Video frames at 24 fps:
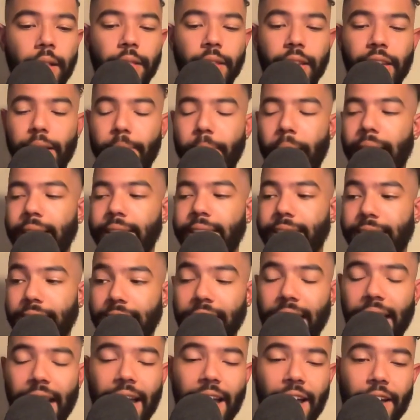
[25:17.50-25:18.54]
The D-backs
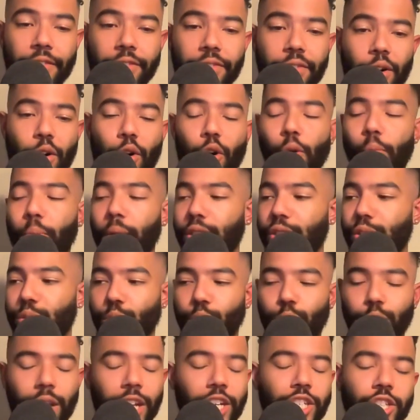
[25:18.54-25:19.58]
did have a whole bunch of
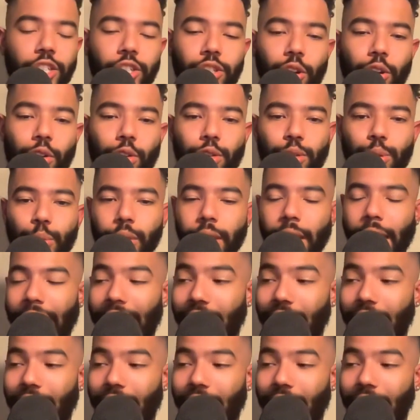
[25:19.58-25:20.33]
rotation starters when they